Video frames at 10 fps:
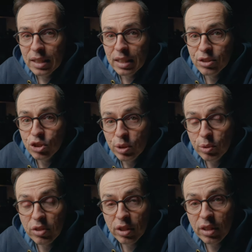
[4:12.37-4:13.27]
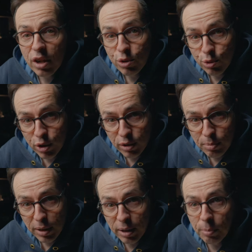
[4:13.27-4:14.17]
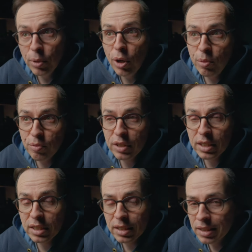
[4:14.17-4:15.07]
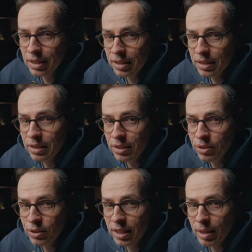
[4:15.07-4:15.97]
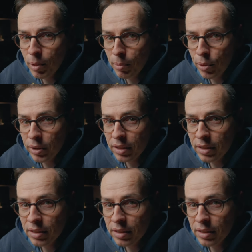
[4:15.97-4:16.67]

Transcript: and she would have done it a hundred times better, but hopefully you get my point.